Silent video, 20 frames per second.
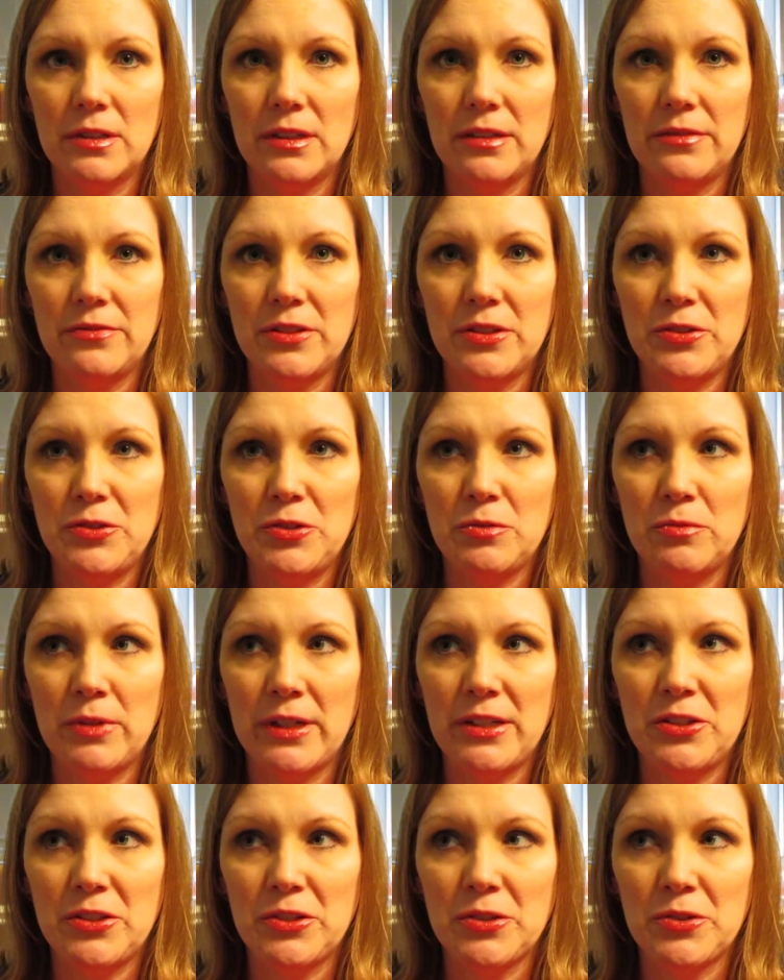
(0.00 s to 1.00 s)
of
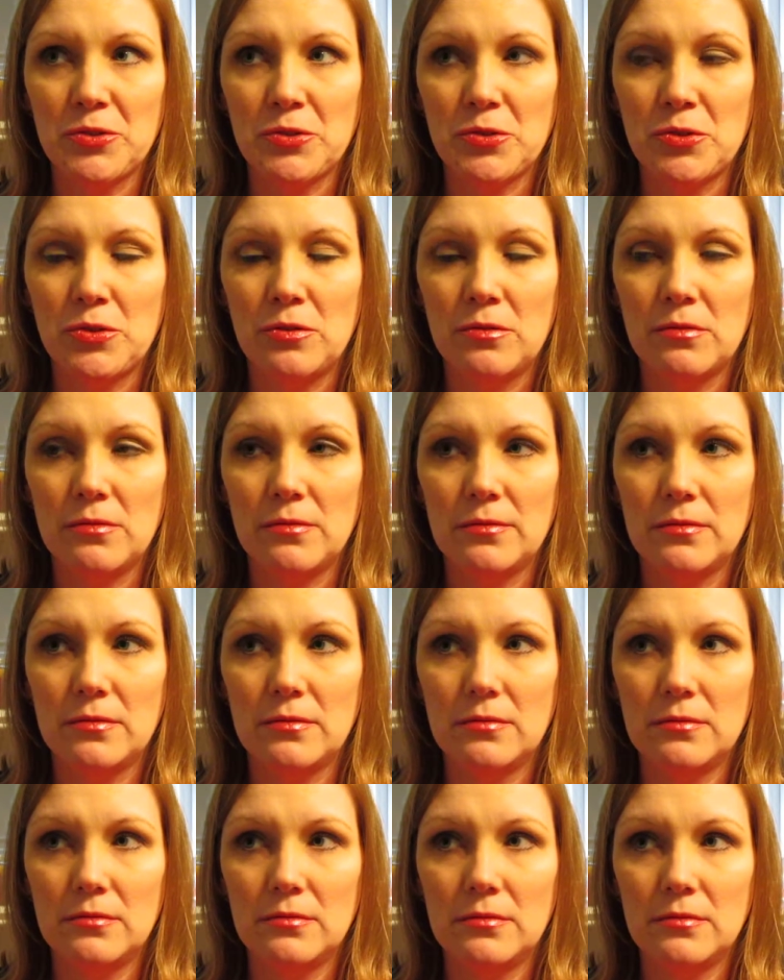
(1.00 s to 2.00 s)
situations
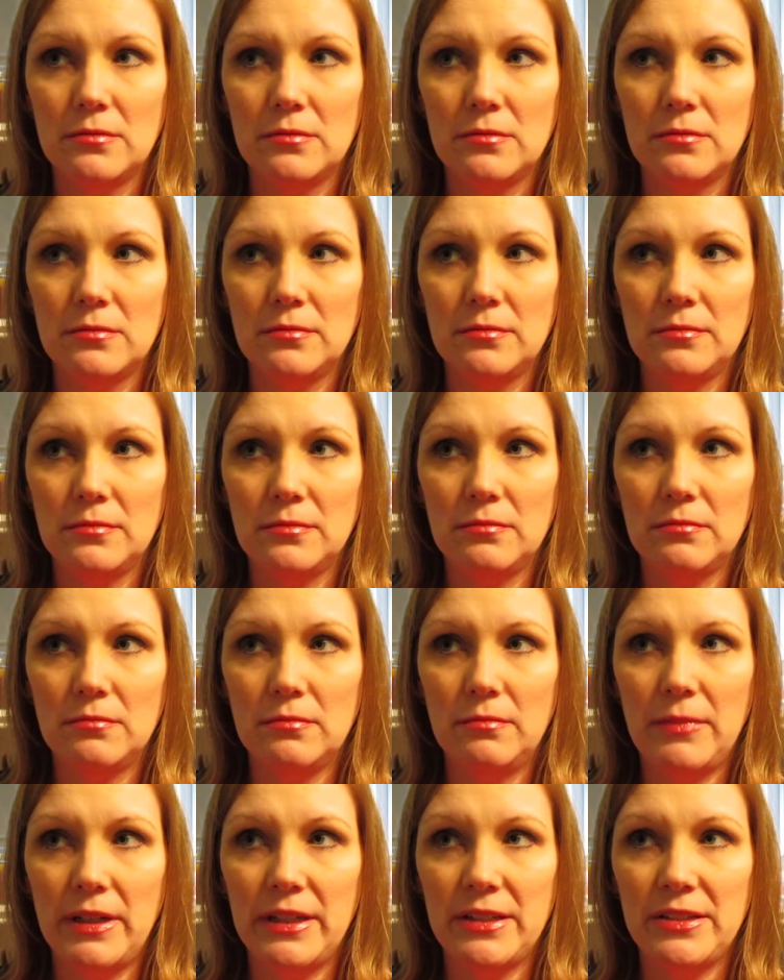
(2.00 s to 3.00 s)

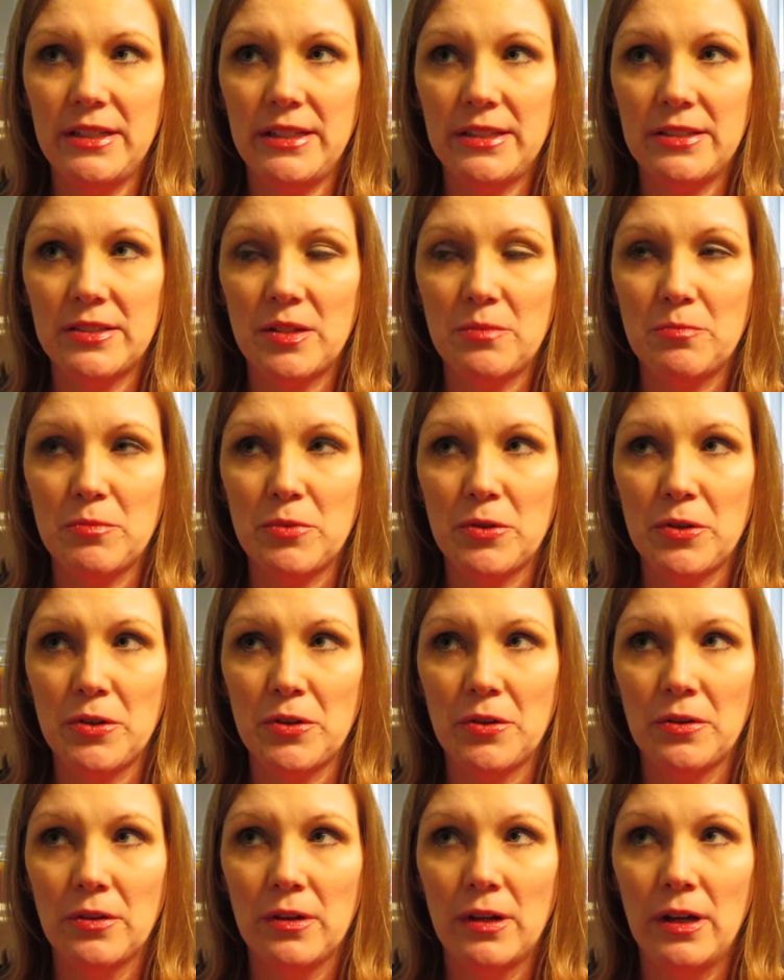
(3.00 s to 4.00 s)
in
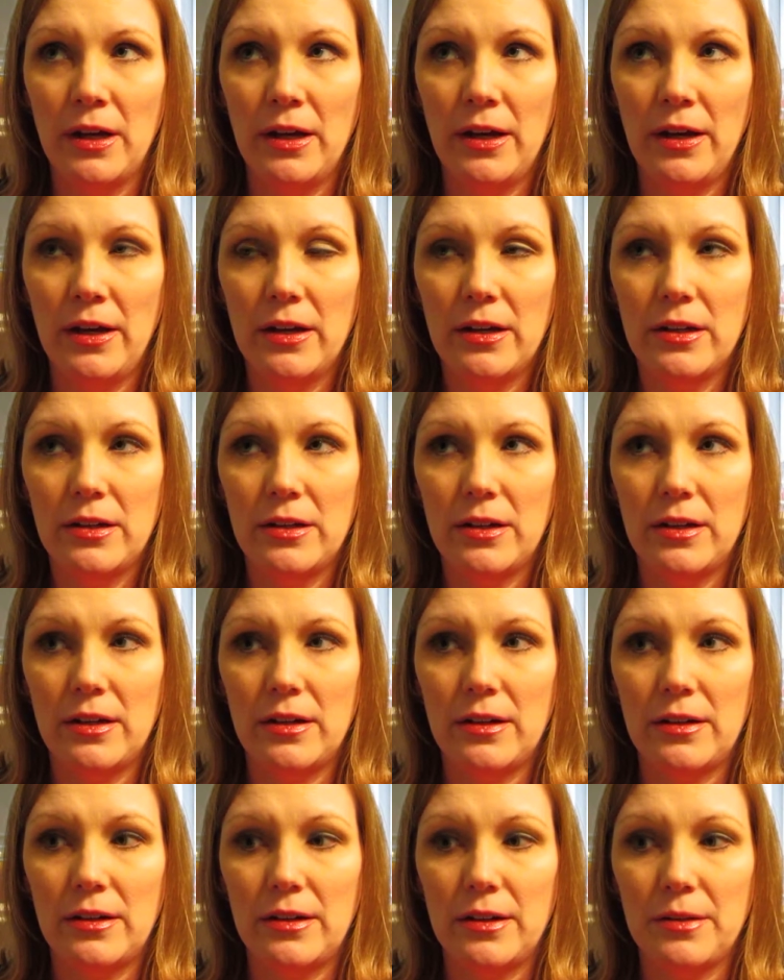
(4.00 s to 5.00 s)
December
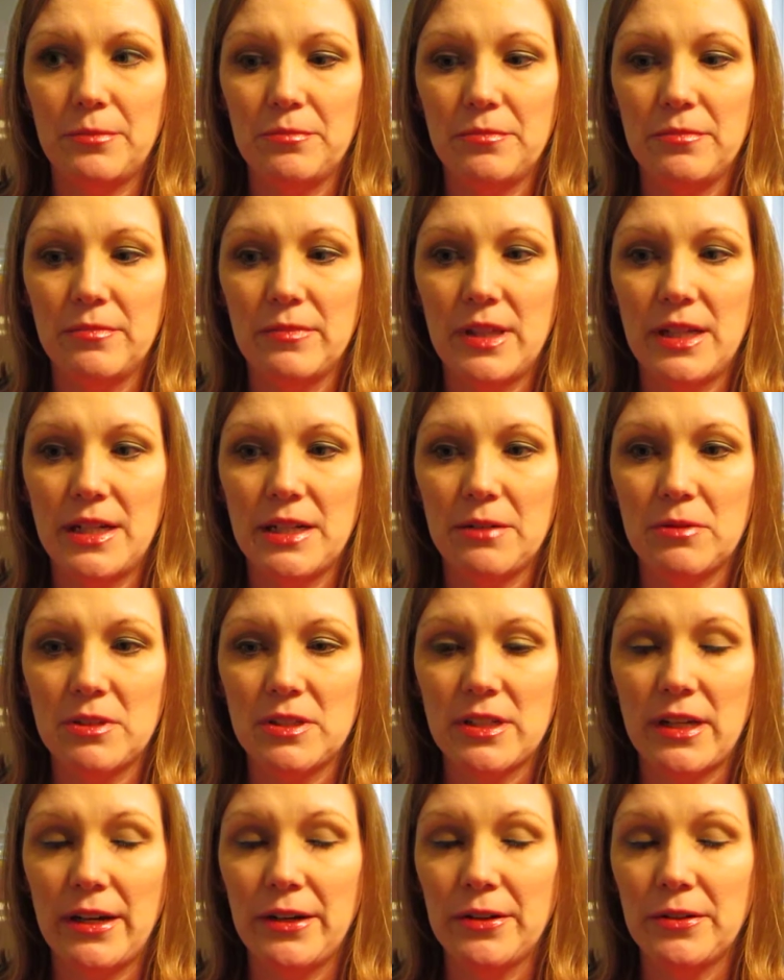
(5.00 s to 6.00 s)
that I was
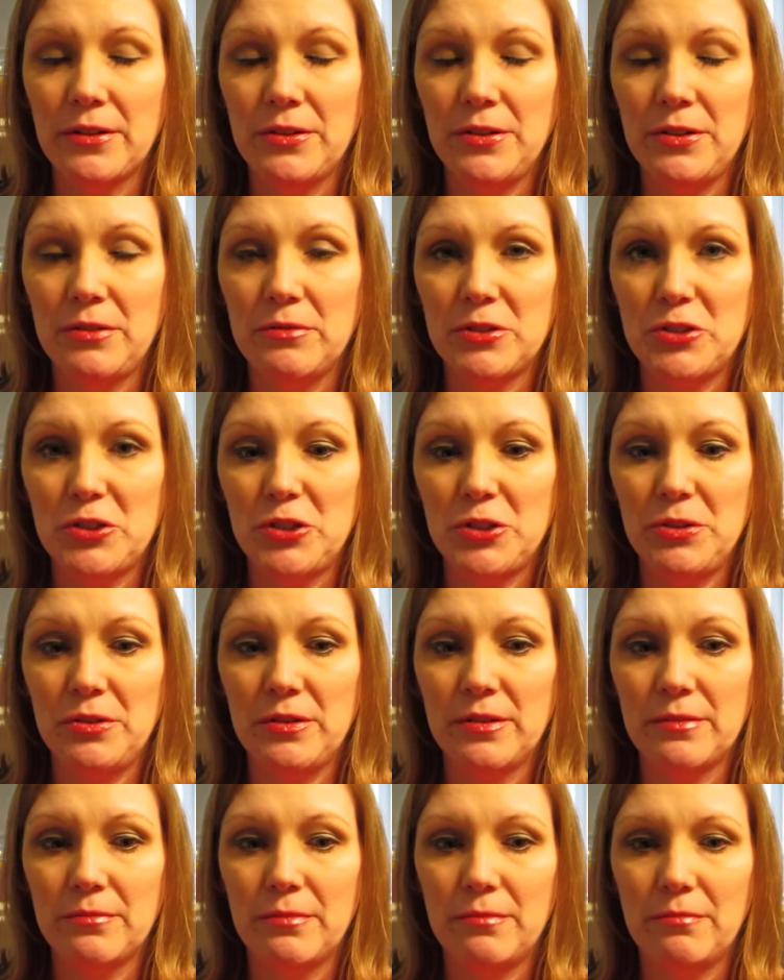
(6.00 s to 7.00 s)
hired to do a shoot,
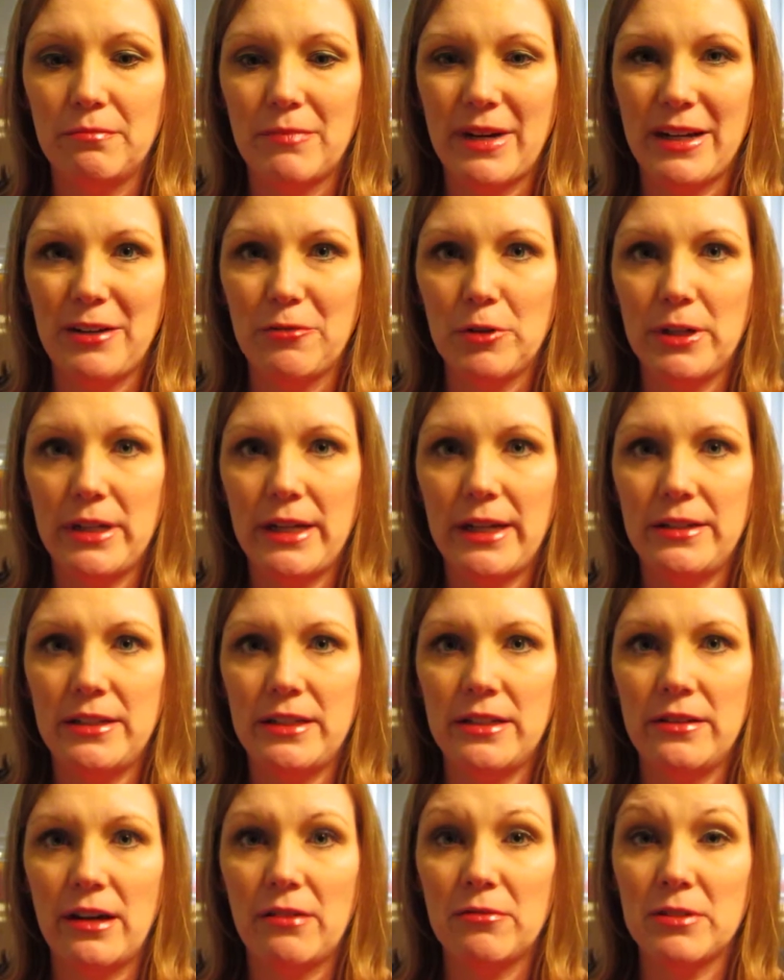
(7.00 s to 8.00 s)
and
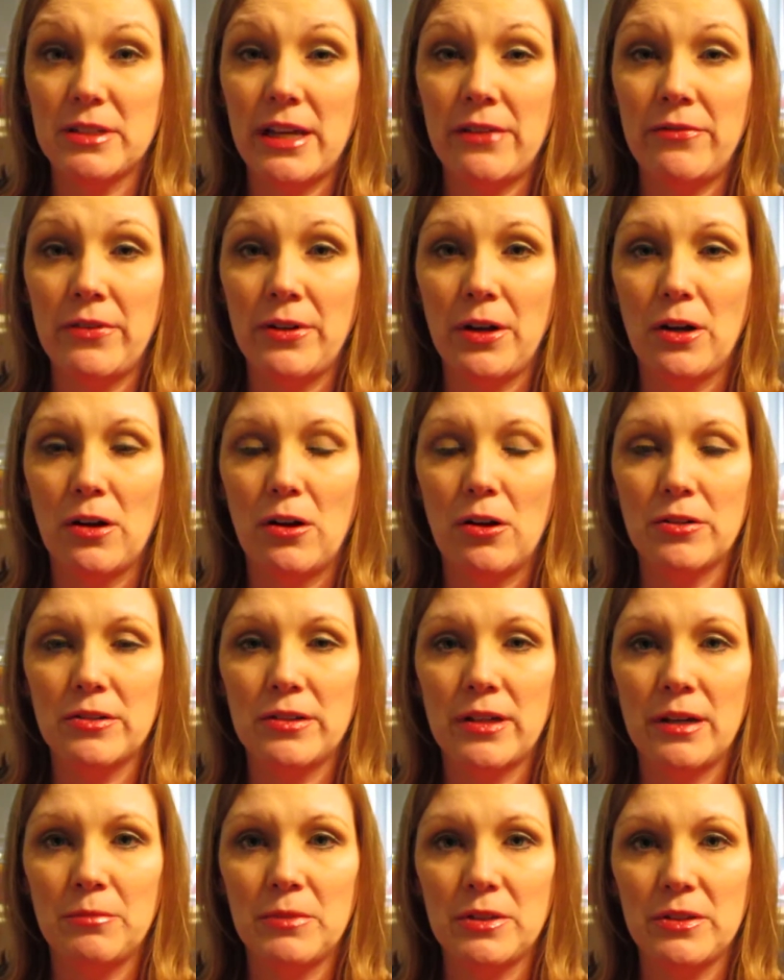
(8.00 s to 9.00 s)
I was having a hard
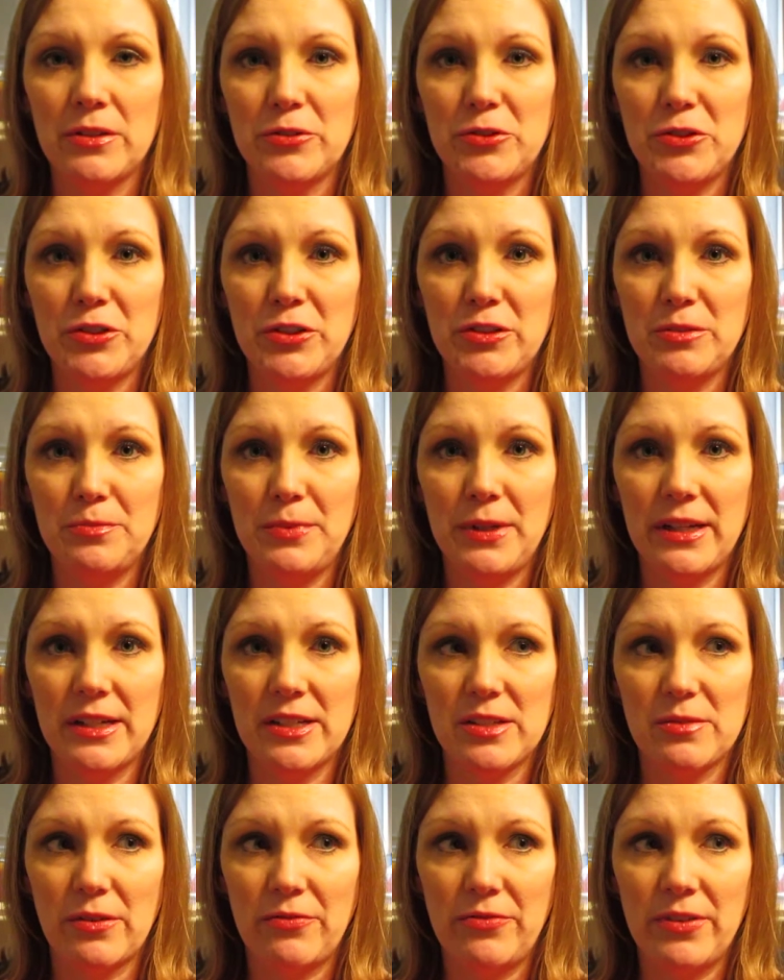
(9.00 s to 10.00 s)
time with those shoots
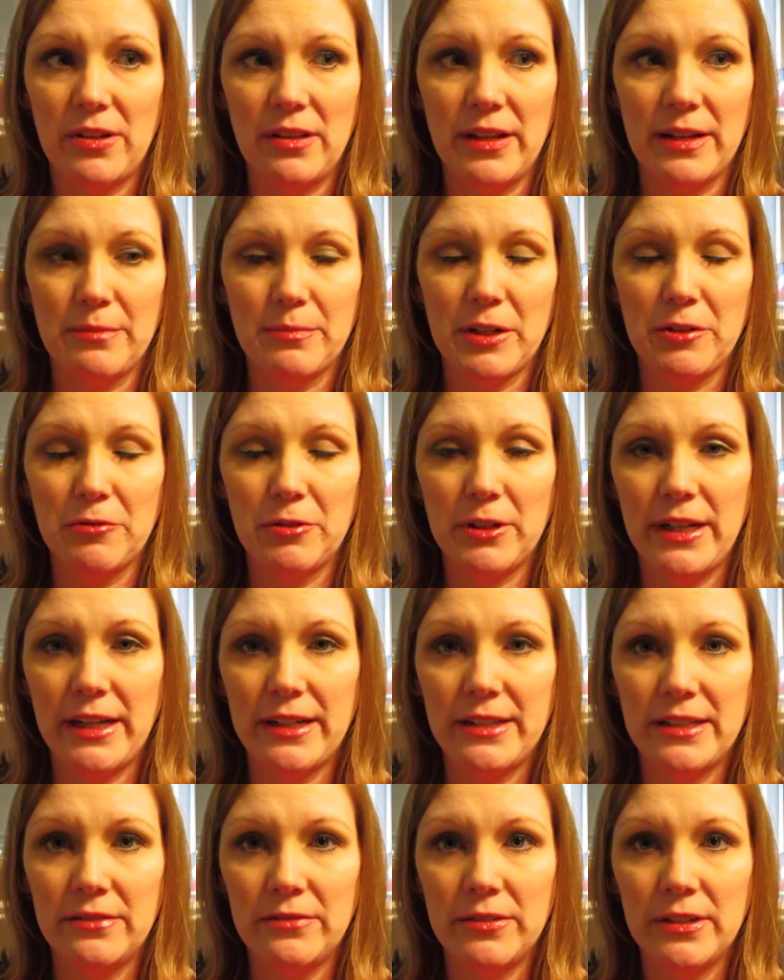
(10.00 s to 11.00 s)
because I felt like my
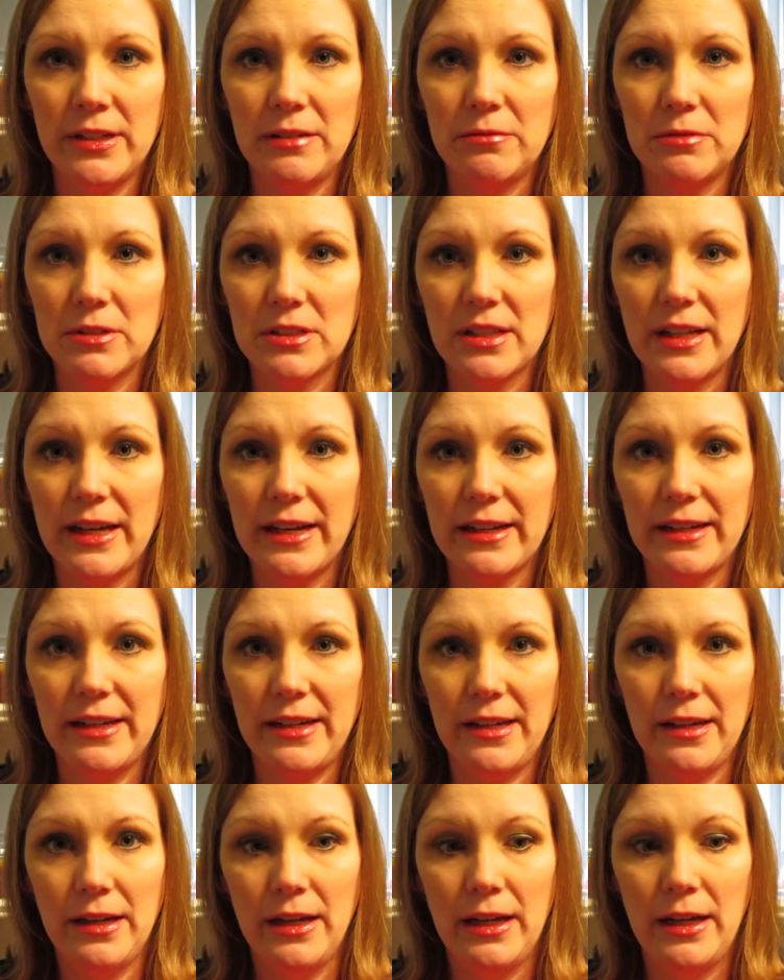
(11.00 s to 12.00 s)
creativity was
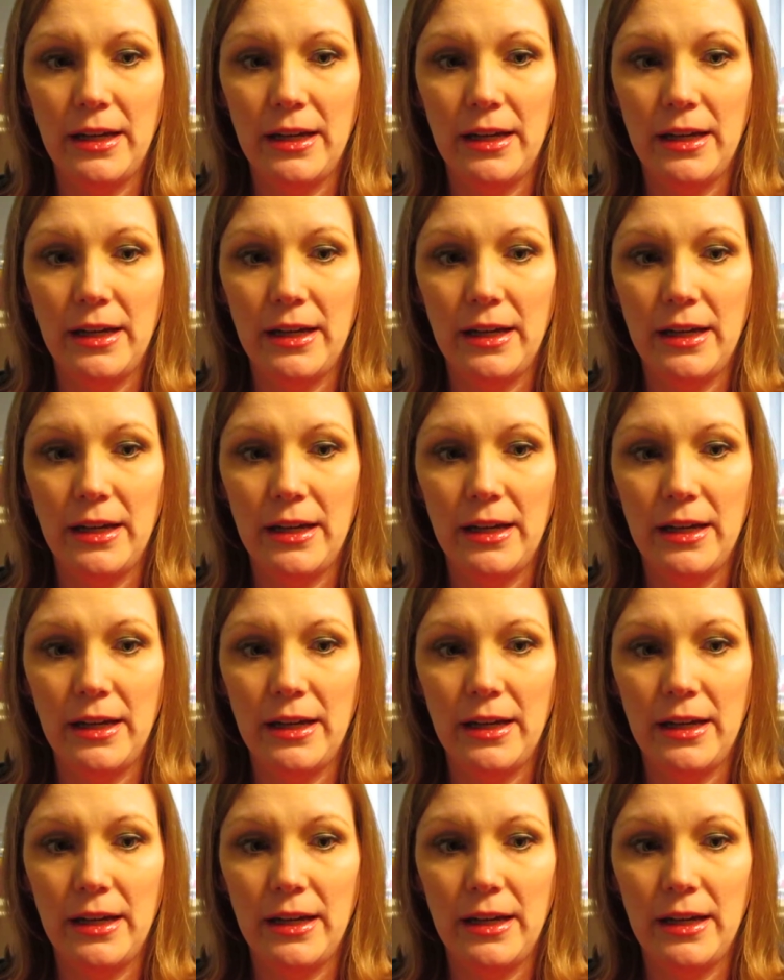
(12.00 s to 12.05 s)
lacking.